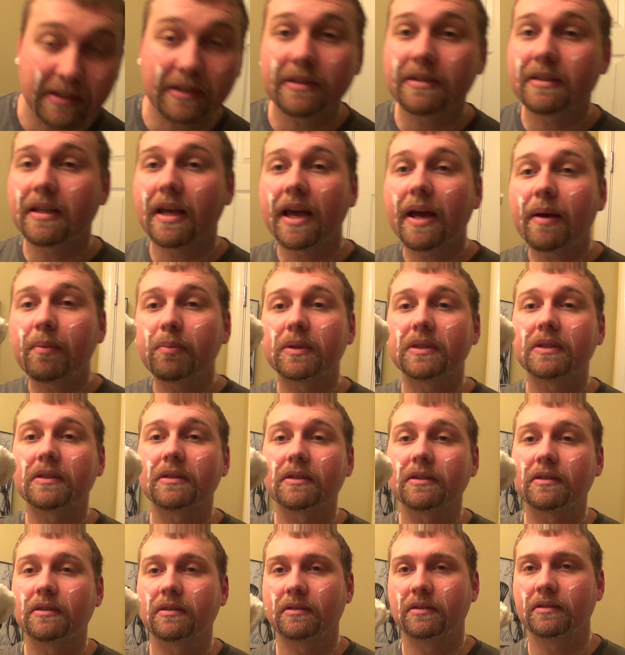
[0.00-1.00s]
just
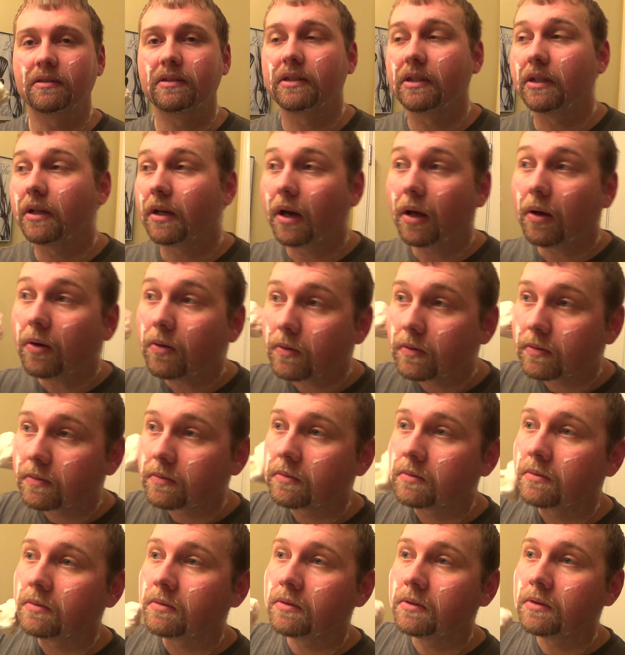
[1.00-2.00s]
happens, you know?
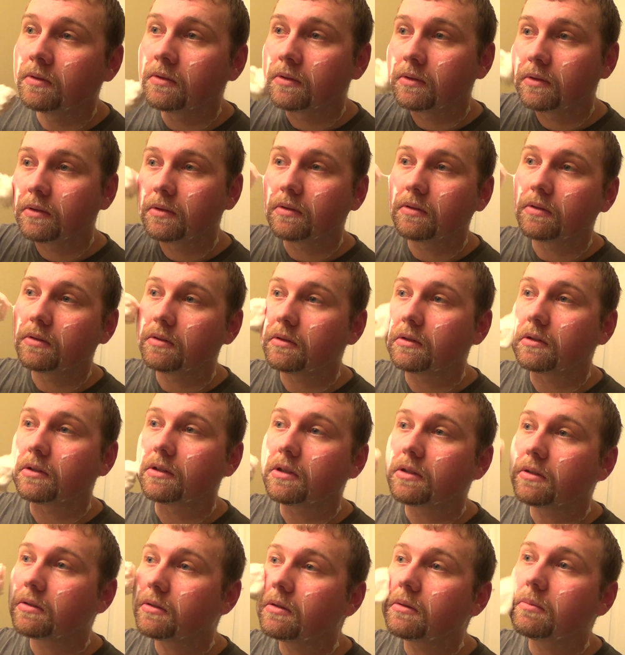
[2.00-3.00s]
There's
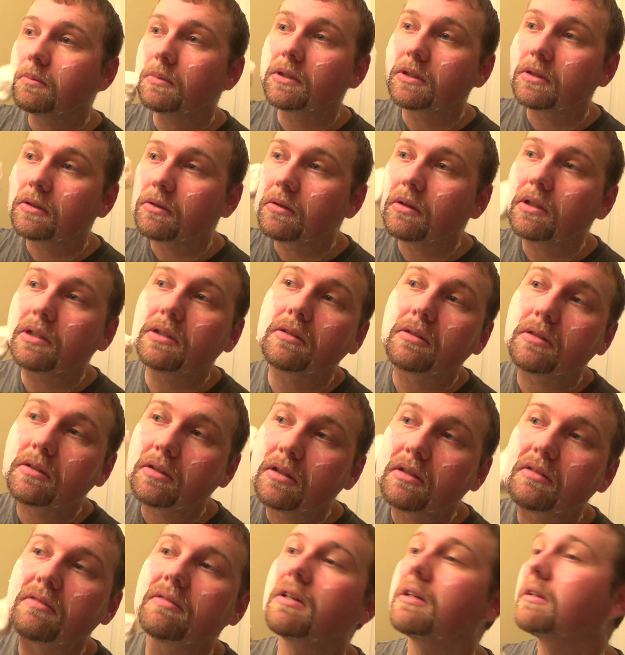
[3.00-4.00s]
just so much great
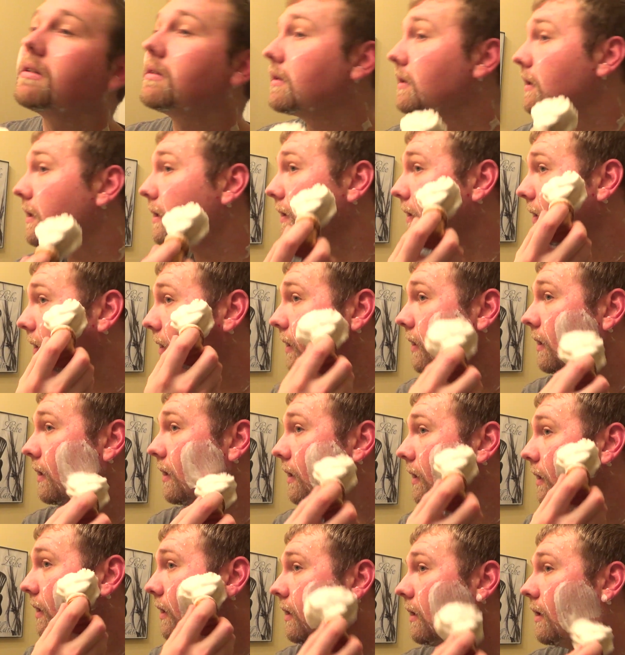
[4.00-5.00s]
stuff out there.
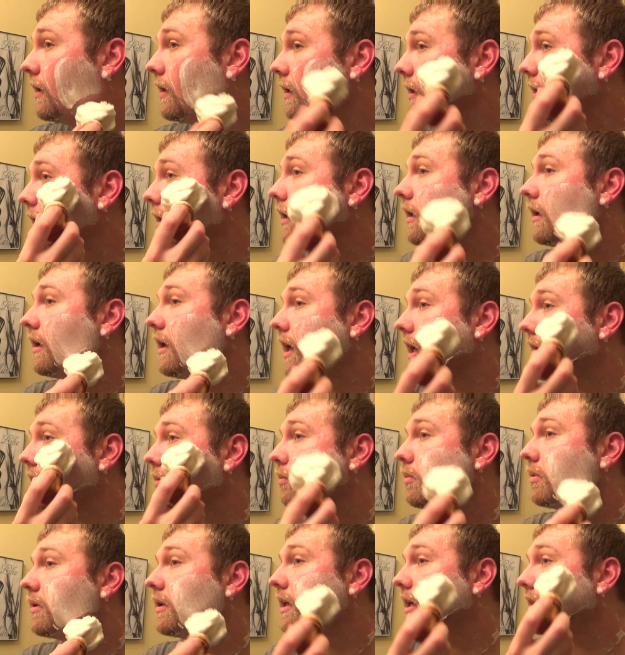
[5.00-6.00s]
I
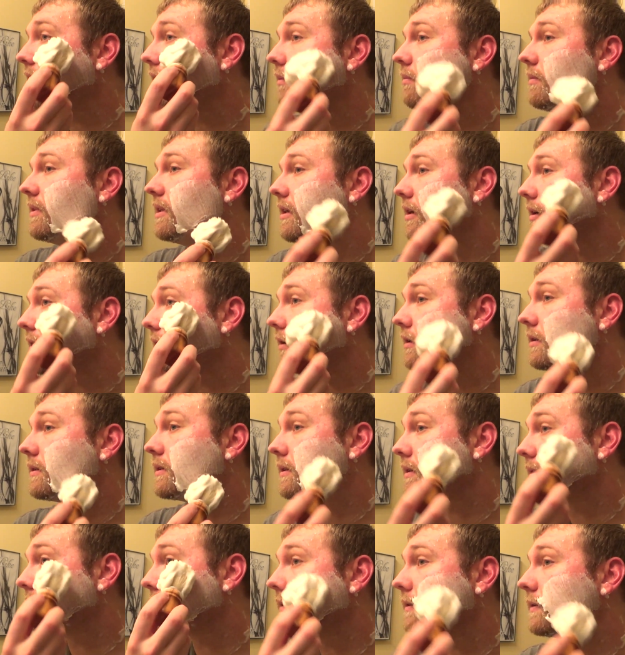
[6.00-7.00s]
blame the
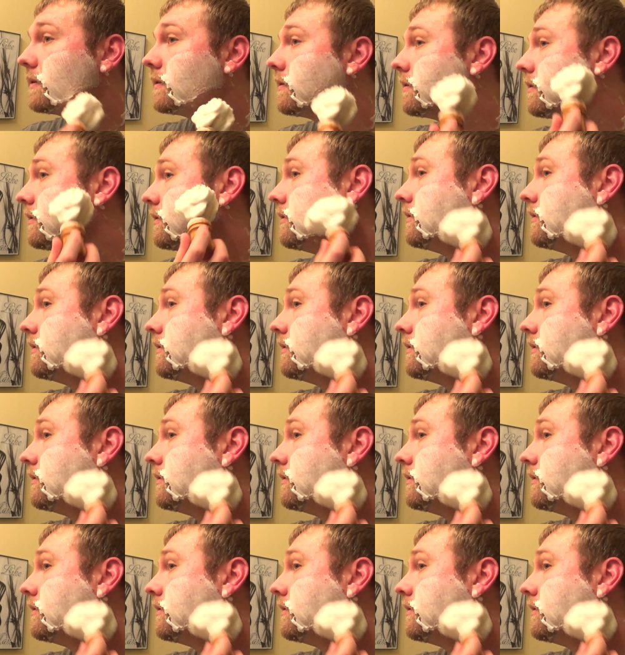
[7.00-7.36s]
artisans.